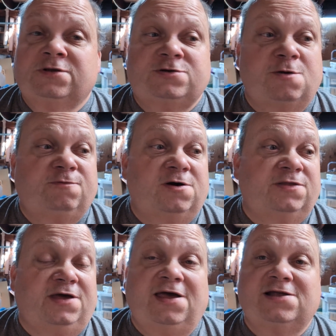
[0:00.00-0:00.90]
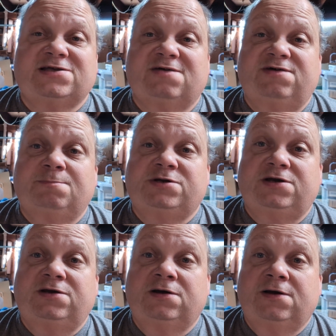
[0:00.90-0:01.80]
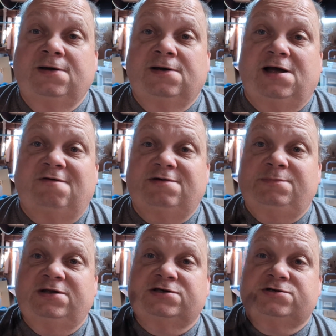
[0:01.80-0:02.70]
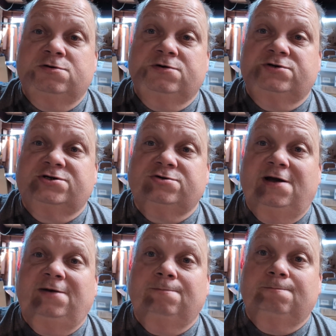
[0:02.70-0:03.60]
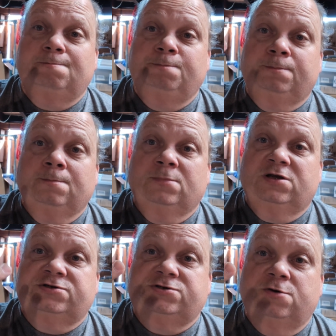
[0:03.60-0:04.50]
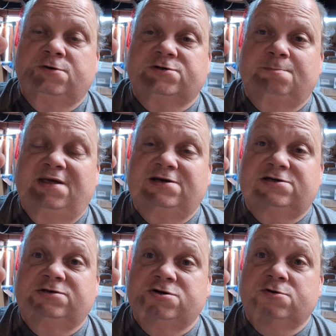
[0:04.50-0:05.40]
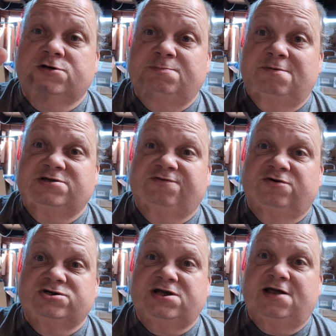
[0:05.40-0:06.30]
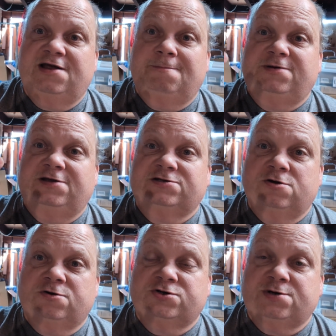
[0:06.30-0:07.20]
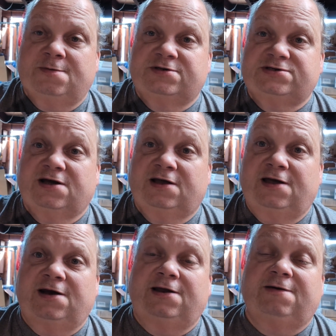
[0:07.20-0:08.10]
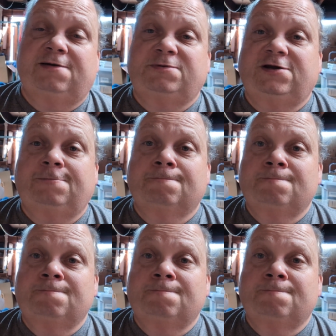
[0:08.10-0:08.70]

So far, the cans I've emptied Stoker's Straight, Stoker's Mint. Stoker's Mint was the first can I emptied. Stoker's Straight was the second can I emptied.